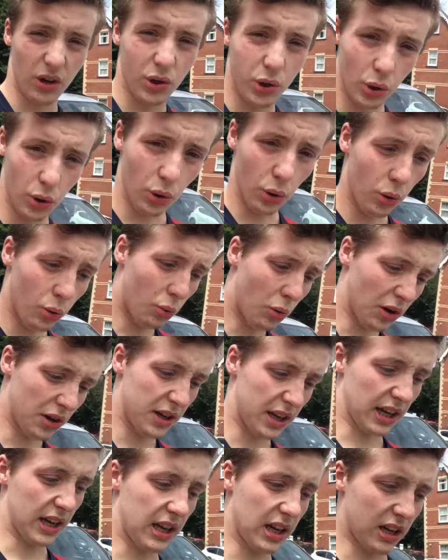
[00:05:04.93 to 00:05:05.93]
core,
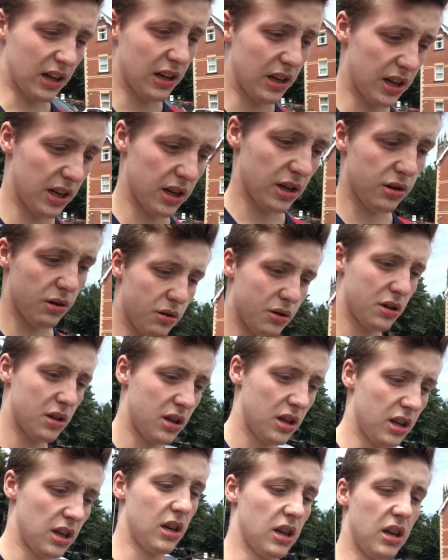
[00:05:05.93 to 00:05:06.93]
one day cardio,
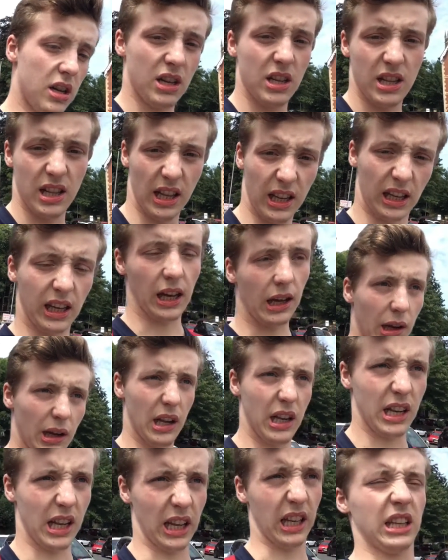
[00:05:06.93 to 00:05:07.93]
like
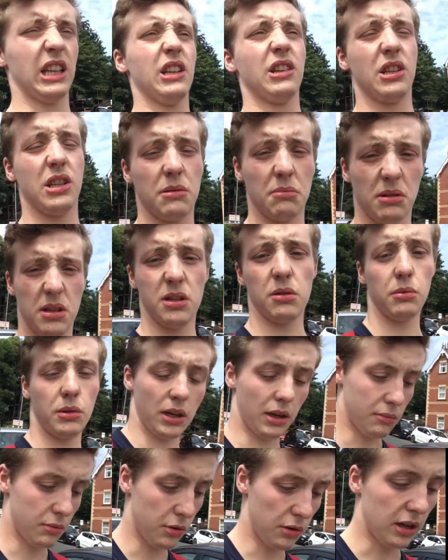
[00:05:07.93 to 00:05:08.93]
I like you know, similar to
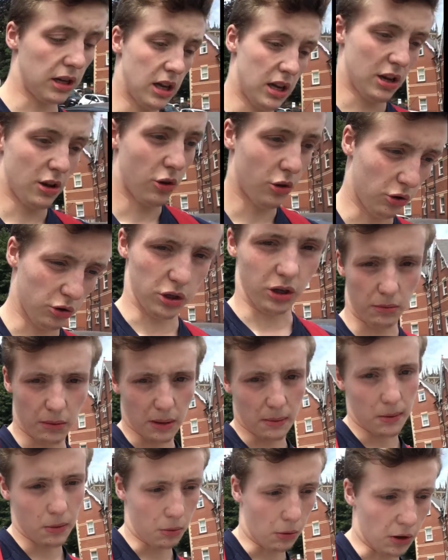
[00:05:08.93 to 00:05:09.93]
what I'm doing. Also
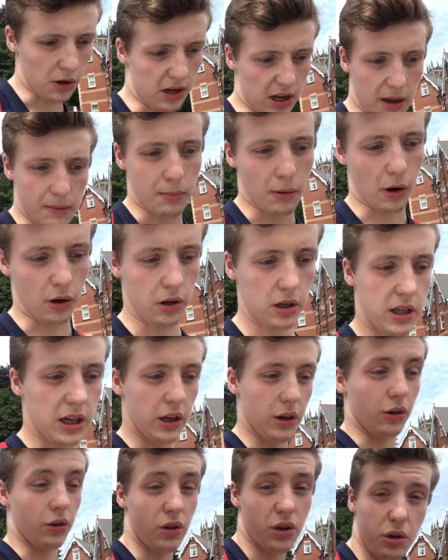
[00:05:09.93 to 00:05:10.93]
maybe one day
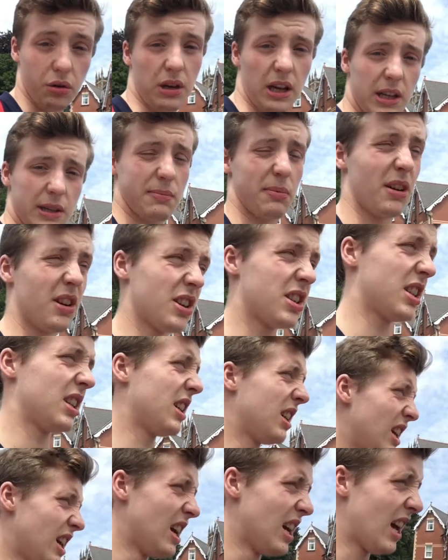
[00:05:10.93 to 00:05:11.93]
boxing or two days
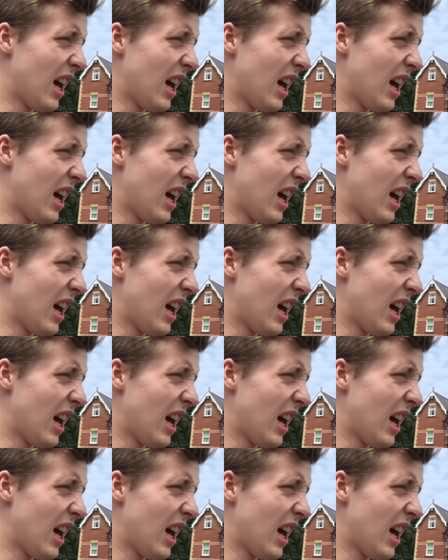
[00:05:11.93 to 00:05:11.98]
boxing.